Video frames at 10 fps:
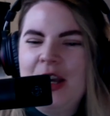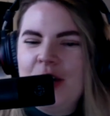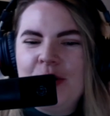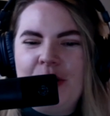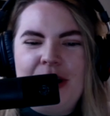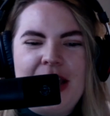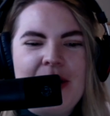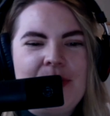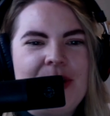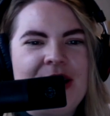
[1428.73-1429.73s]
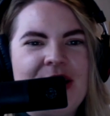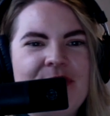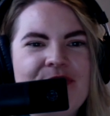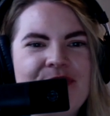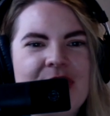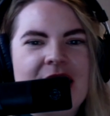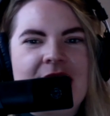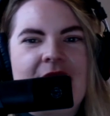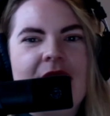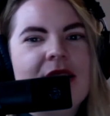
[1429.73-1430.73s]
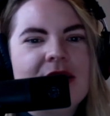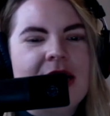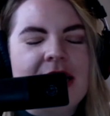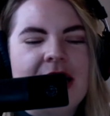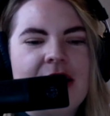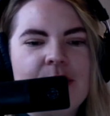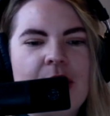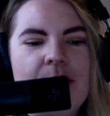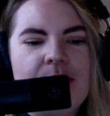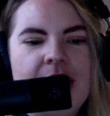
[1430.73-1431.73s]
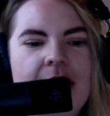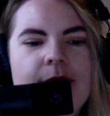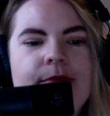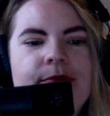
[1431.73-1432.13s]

sure. growing up um, in that in that realm. Yeah,